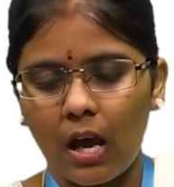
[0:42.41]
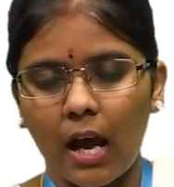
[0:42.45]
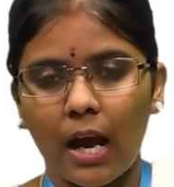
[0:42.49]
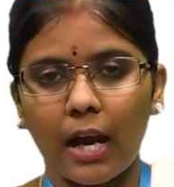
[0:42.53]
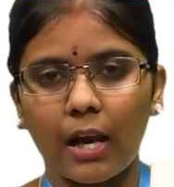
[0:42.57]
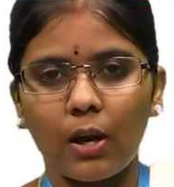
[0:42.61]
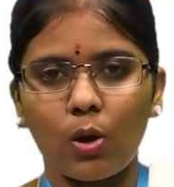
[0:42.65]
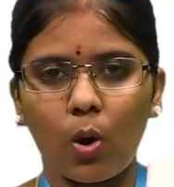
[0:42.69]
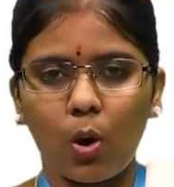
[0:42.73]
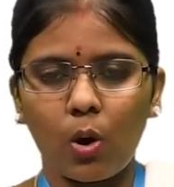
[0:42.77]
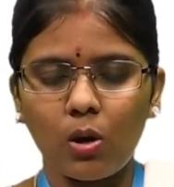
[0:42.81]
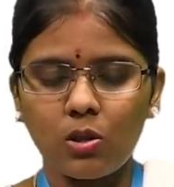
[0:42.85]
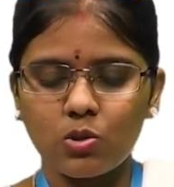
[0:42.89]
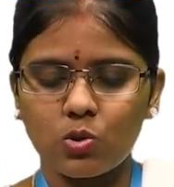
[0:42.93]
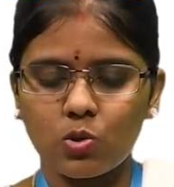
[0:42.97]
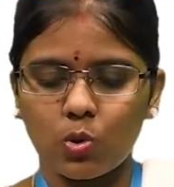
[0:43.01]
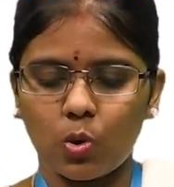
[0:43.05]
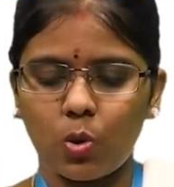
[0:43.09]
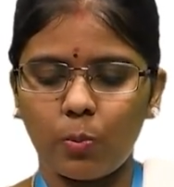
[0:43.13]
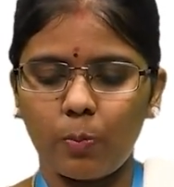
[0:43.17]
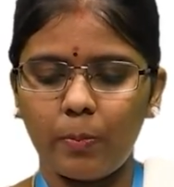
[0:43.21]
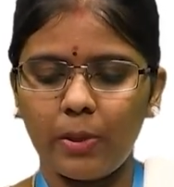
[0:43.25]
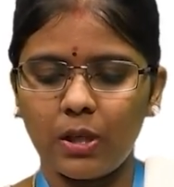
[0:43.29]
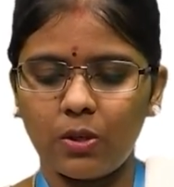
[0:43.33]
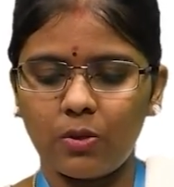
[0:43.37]
and
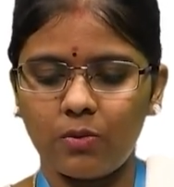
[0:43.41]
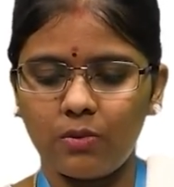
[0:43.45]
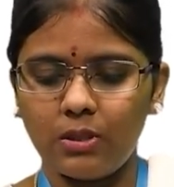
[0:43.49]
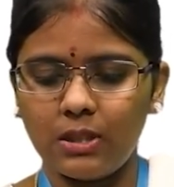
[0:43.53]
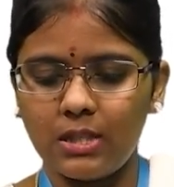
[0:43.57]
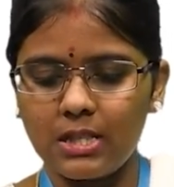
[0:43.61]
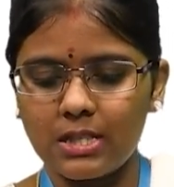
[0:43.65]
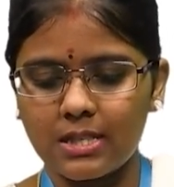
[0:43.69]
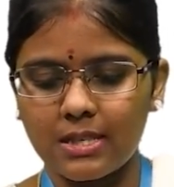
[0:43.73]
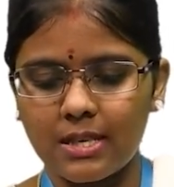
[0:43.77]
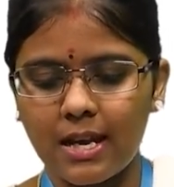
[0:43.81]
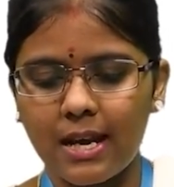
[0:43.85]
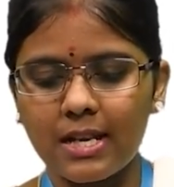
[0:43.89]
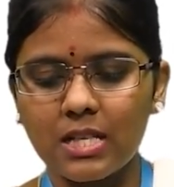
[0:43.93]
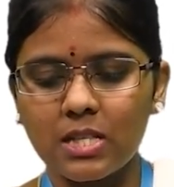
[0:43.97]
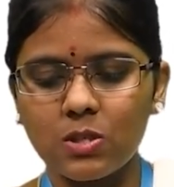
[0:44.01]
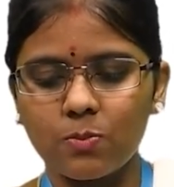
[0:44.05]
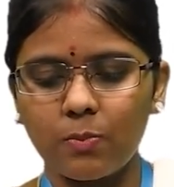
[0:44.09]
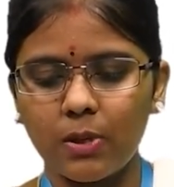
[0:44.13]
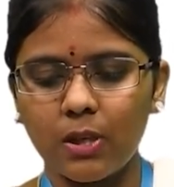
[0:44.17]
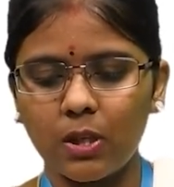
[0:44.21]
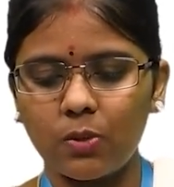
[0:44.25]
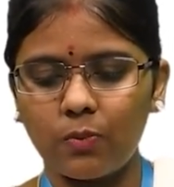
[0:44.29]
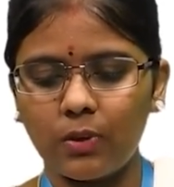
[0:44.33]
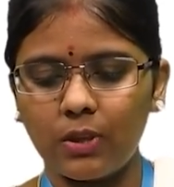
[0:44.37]
also distance
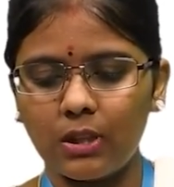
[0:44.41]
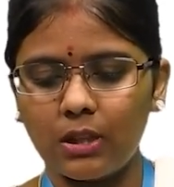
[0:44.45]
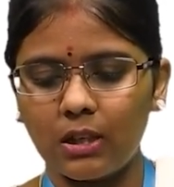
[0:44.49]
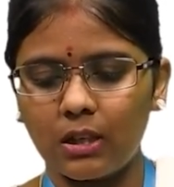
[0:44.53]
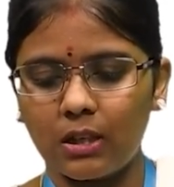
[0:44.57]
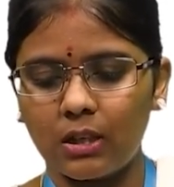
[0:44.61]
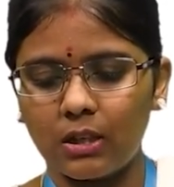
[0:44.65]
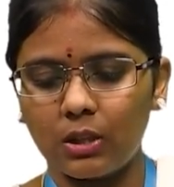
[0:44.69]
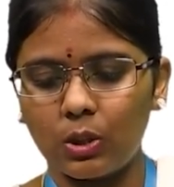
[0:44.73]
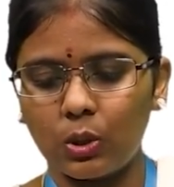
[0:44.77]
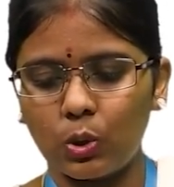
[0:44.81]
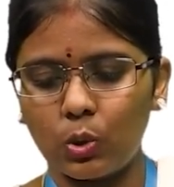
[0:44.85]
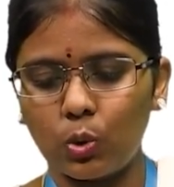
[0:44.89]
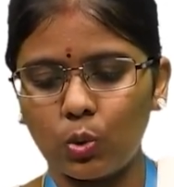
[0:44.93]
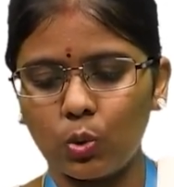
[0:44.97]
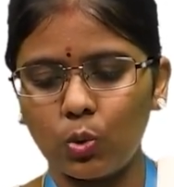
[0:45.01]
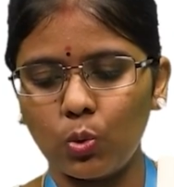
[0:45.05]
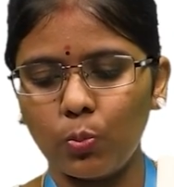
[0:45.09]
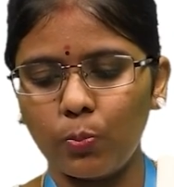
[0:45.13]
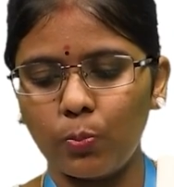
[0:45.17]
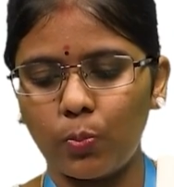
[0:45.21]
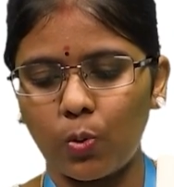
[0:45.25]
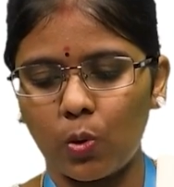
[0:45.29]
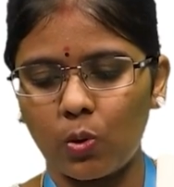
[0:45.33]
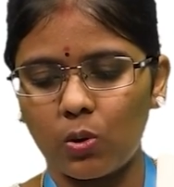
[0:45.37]
between the
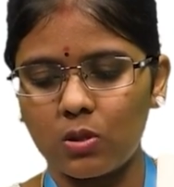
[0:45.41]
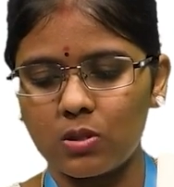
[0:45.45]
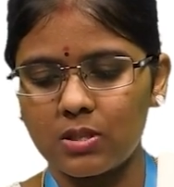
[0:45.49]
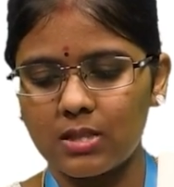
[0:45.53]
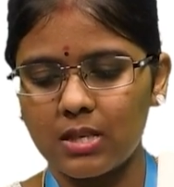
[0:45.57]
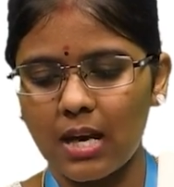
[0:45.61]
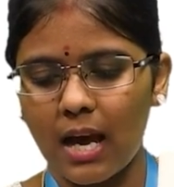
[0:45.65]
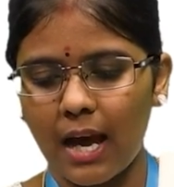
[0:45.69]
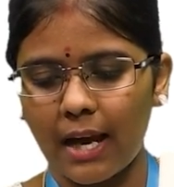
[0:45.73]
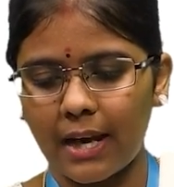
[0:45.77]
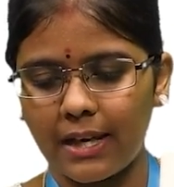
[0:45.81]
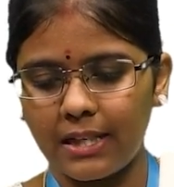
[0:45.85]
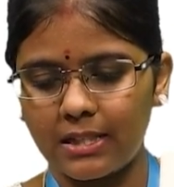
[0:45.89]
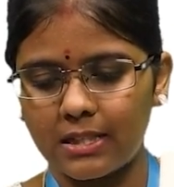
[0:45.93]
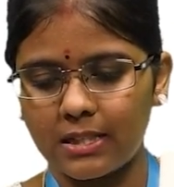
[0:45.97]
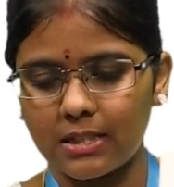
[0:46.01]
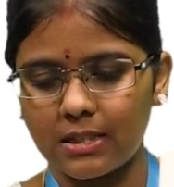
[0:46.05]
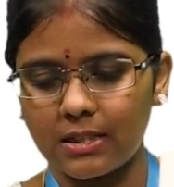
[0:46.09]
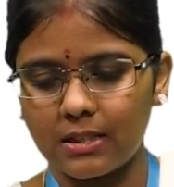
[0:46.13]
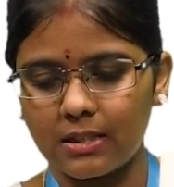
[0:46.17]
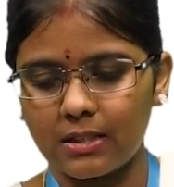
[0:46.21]
two poles height.